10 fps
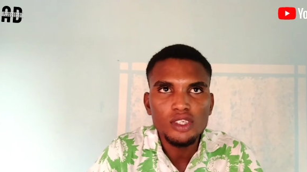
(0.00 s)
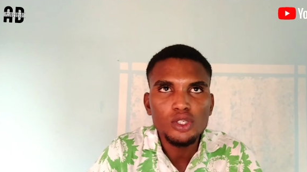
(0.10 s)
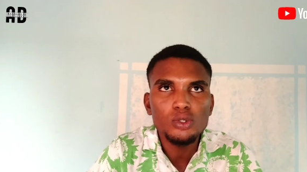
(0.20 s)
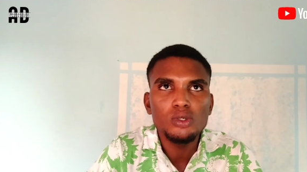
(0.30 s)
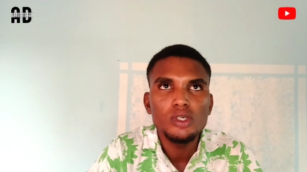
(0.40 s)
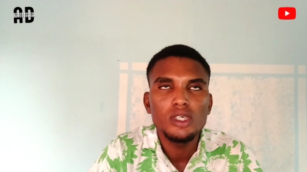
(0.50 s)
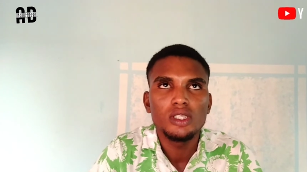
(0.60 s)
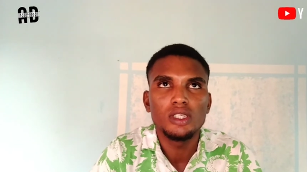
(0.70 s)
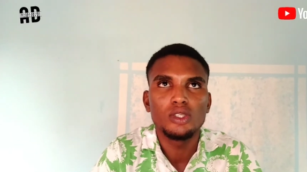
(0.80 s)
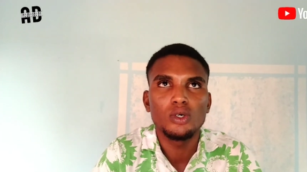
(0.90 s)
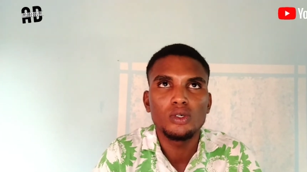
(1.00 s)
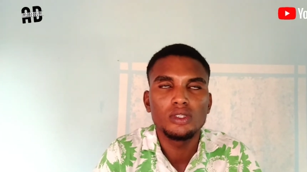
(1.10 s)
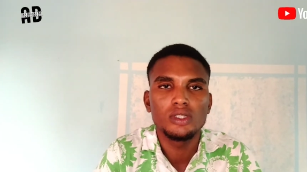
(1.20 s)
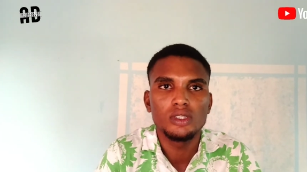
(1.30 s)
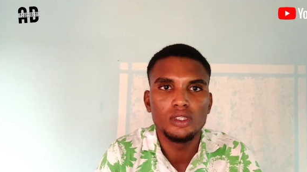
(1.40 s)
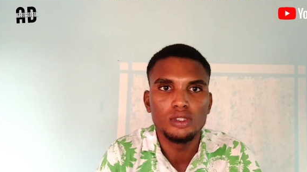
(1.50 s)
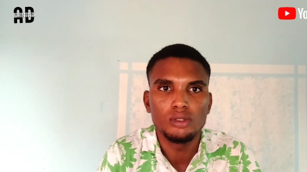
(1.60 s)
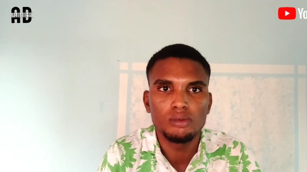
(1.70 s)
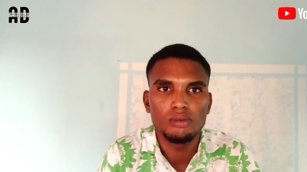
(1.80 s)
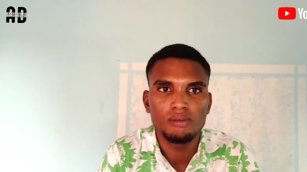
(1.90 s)
So the third
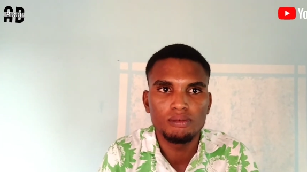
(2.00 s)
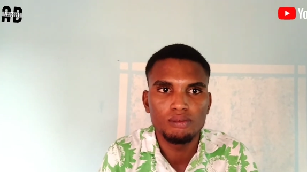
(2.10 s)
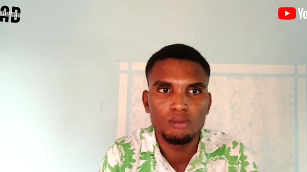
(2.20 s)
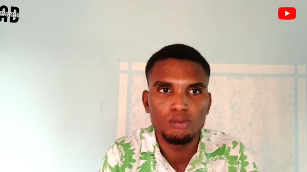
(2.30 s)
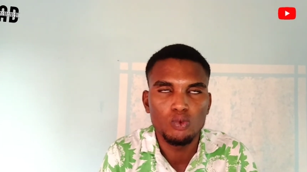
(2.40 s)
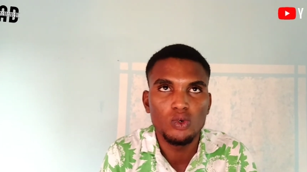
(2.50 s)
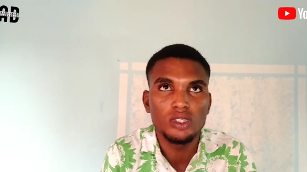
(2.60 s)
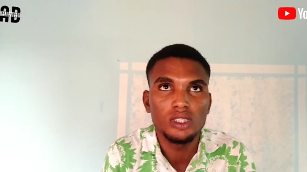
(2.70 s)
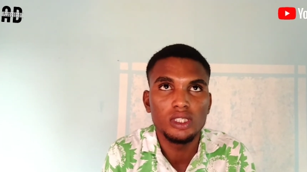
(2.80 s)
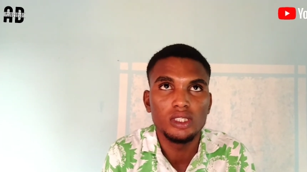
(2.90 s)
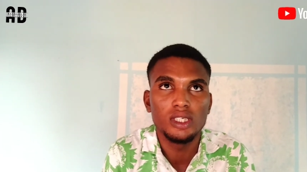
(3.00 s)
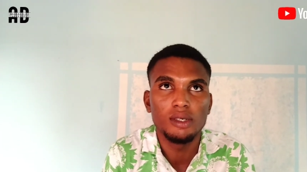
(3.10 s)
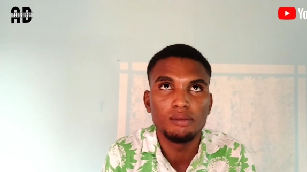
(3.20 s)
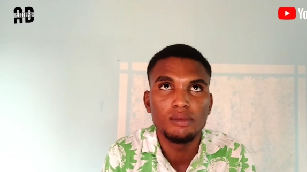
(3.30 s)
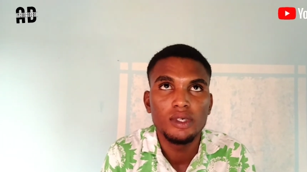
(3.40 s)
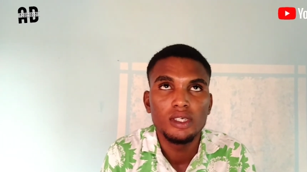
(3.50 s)
one is the